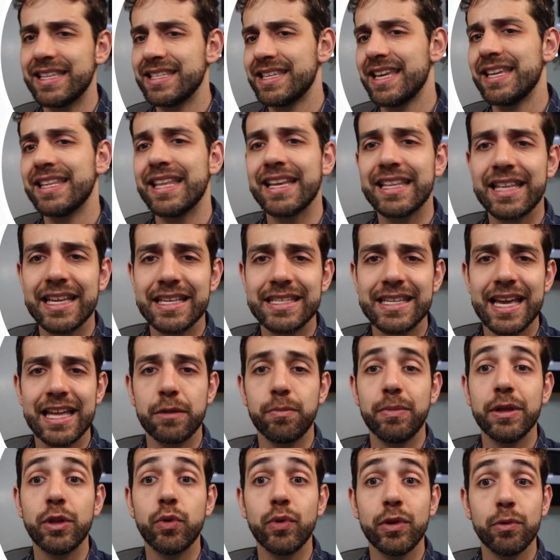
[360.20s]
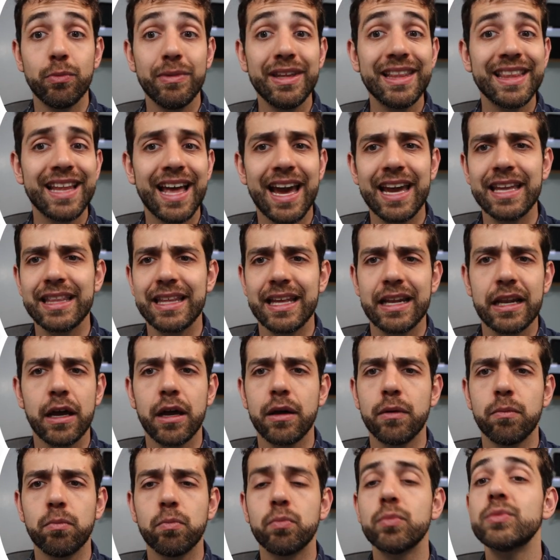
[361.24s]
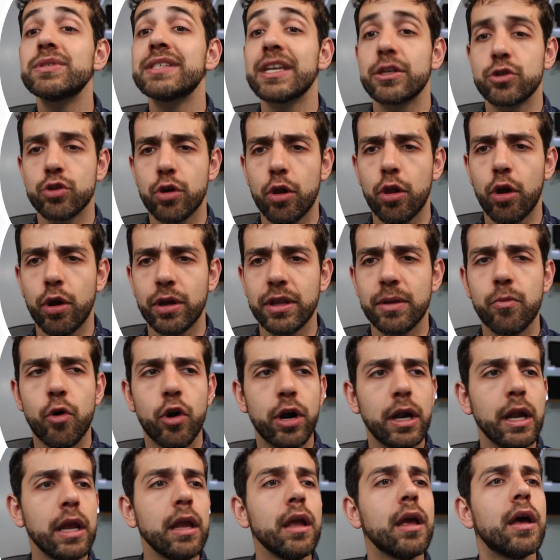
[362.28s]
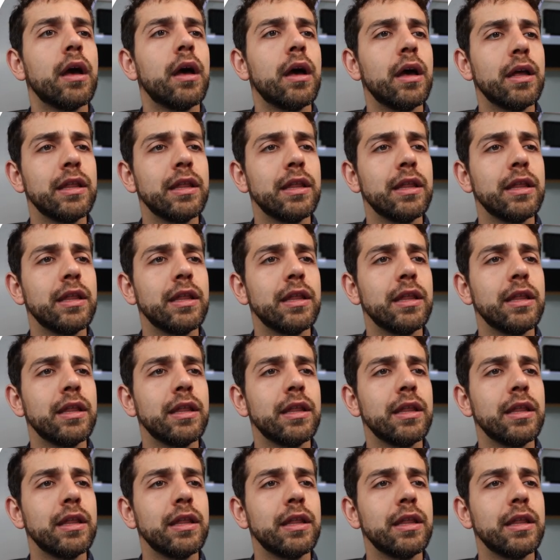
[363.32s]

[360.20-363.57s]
let's say that I set between midnight and 6 o'clock in the morning,